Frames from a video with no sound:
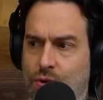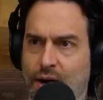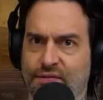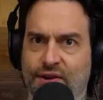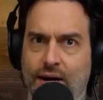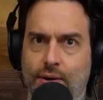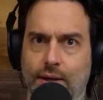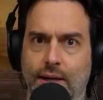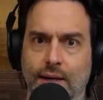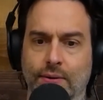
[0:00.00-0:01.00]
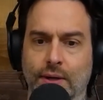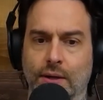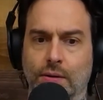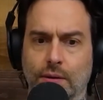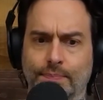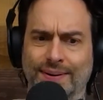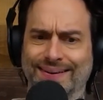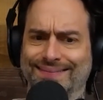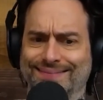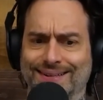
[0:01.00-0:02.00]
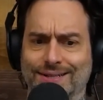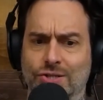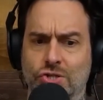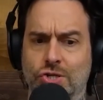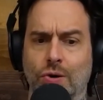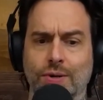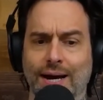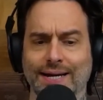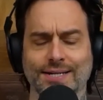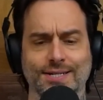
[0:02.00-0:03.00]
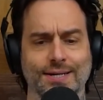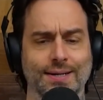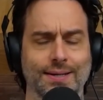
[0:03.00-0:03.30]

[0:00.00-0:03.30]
Wildflower? I don't know. But so nice.